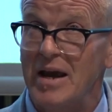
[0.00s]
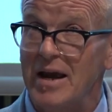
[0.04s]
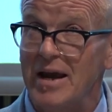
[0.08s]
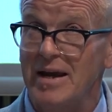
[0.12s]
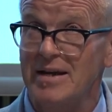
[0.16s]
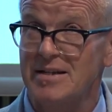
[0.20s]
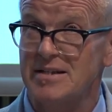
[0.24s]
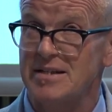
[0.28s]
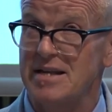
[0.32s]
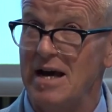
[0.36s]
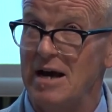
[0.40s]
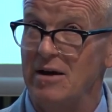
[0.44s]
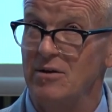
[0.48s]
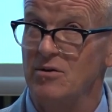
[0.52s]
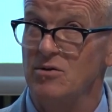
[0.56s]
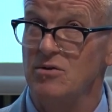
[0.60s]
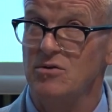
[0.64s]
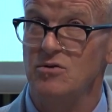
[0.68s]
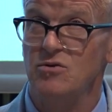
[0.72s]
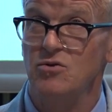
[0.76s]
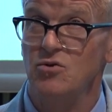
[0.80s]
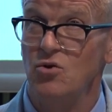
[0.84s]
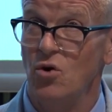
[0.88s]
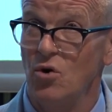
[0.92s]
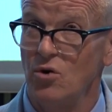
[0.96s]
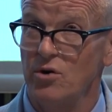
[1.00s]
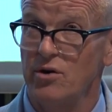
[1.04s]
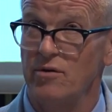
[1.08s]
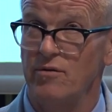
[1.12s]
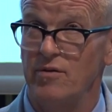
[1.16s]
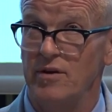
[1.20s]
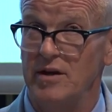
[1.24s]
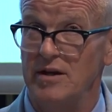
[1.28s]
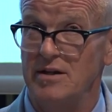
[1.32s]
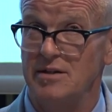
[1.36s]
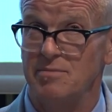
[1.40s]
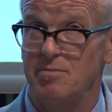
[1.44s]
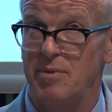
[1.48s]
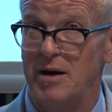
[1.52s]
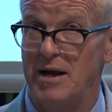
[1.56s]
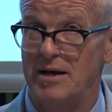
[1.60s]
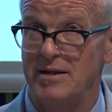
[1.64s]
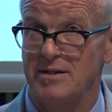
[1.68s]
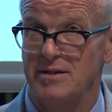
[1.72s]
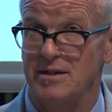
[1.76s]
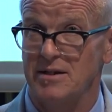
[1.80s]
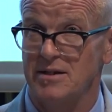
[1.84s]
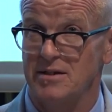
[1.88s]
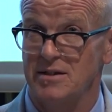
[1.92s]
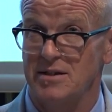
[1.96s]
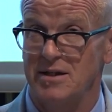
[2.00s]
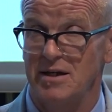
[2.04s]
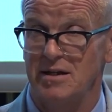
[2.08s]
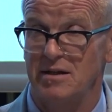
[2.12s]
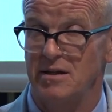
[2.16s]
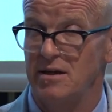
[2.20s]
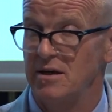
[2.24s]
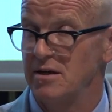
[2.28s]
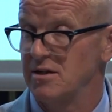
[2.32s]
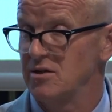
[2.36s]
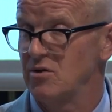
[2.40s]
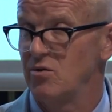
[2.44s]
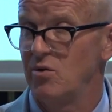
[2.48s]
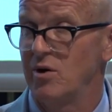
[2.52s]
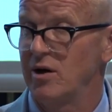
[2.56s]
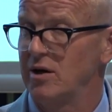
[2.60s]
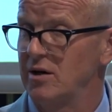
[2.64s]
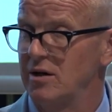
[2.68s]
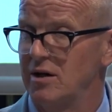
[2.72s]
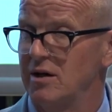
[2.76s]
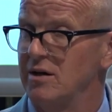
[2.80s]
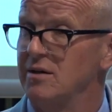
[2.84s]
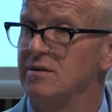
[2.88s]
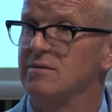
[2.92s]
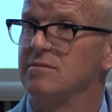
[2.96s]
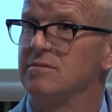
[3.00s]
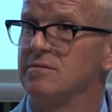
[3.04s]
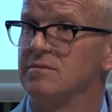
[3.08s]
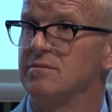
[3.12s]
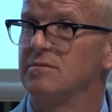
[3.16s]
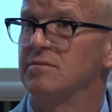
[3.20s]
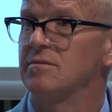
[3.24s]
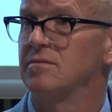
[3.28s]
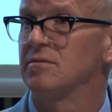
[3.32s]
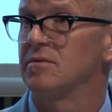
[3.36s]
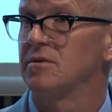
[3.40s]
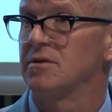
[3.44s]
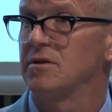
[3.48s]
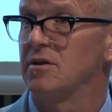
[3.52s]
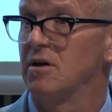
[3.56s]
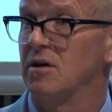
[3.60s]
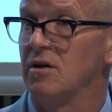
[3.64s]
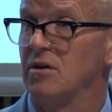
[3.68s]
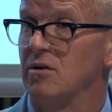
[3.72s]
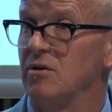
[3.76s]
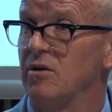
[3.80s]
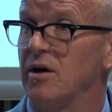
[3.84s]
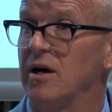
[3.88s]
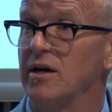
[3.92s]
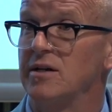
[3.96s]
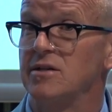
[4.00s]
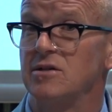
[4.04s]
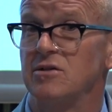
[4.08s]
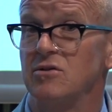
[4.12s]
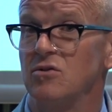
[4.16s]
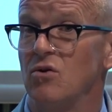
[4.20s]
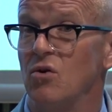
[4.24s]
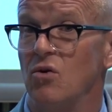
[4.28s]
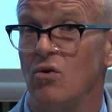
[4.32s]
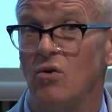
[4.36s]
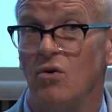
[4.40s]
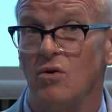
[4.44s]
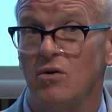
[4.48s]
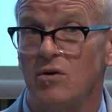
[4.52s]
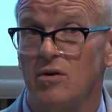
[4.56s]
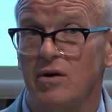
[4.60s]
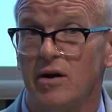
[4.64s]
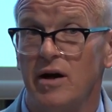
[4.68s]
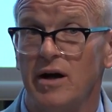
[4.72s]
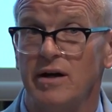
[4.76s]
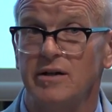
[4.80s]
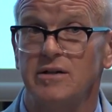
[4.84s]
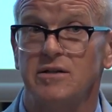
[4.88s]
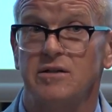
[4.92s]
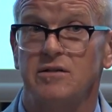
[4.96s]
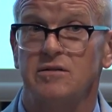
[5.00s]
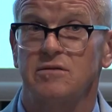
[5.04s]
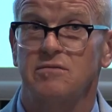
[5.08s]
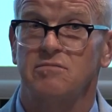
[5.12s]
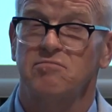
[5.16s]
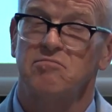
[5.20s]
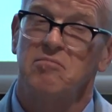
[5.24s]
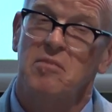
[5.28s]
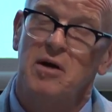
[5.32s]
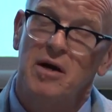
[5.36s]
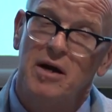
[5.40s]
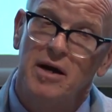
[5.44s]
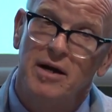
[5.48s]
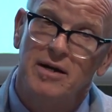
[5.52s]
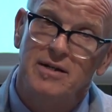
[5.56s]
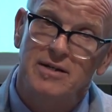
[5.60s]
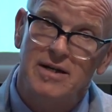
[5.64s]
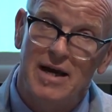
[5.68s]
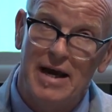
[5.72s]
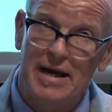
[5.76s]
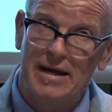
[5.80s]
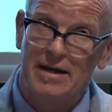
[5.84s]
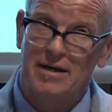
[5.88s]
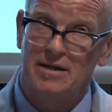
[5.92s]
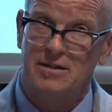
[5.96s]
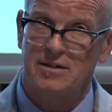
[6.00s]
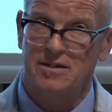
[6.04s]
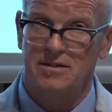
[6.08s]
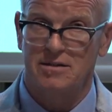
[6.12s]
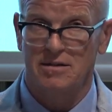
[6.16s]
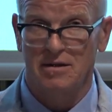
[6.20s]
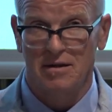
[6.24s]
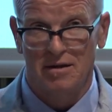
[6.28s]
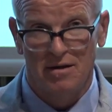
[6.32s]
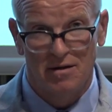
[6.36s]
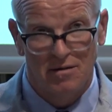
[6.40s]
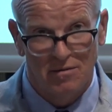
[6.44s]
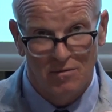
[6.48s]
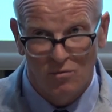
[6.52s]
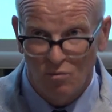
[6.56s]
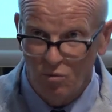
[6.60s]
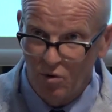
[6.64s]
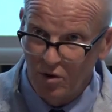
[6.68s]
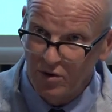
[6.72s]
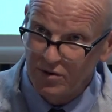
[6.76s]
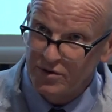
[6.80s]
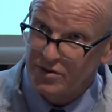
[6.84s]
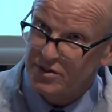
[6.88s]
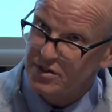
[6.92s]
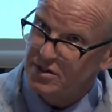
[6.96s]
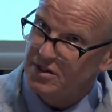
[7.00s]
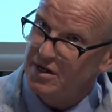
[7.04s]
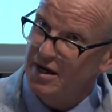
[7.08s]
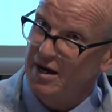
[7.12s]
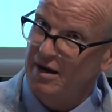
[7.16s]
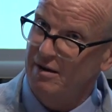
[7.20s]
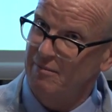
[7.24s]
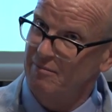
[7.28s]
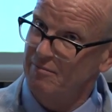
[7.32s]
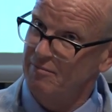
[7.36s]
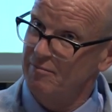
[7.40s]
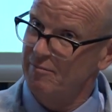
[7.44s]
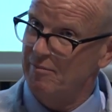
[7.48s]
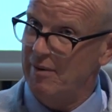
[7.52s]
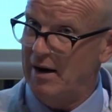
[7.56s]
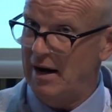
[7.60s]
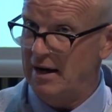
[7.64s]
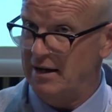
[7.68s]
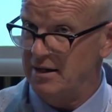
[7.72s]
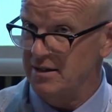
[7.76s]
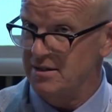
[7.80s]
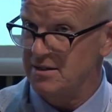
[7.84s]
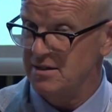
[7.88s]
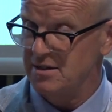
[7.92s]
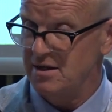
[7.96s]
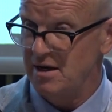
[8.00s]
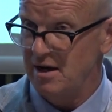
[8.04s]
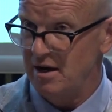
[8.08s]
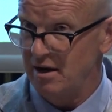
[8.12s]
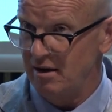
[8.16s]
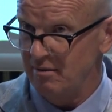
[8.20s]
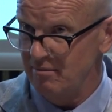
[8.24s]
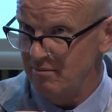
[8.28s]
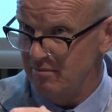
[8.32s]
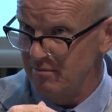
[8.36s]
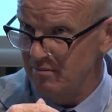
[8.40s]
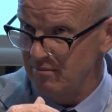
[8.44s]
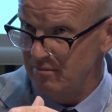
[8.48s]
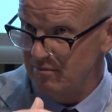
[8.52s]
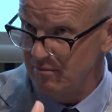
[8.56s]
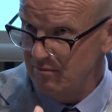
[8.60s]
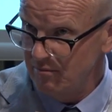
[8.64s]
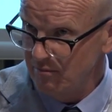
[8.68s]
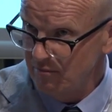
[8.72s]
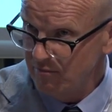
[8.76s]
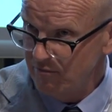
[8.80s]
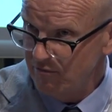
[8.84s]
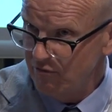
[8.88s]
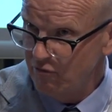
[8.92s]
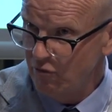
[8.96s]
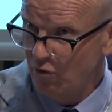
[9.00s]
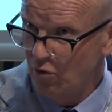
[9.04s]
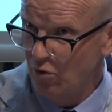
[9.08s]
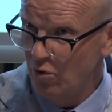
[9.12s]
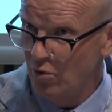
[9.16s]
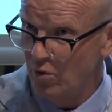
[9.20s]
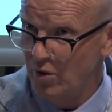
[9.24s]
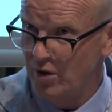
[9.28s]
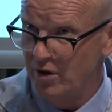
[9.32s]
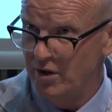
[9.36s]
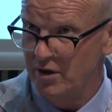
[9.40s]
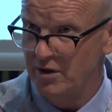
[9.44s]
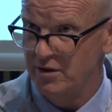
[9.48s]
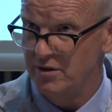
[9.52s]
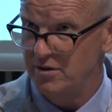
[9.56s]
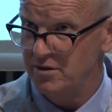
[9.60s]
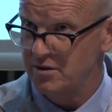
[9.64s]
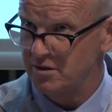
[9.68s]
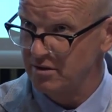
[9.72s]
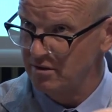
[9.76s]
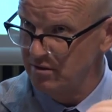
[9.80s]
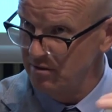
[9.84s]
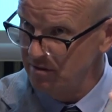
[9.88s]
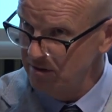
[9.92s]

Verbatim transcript: is that none of these places did this quickly. So it's not, it takes one step, back a step, forward,